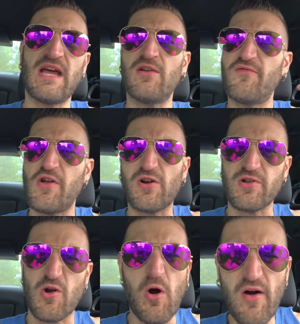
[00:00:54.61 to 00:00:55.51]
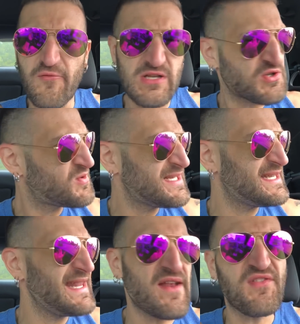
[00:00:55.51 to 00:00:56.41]
I don't know if you heard her cough once or
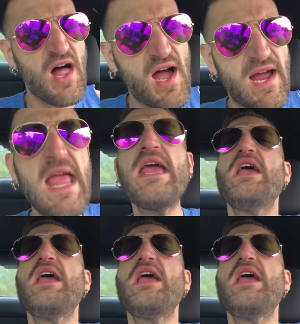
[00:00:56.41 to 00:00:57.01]
twice in that vlog.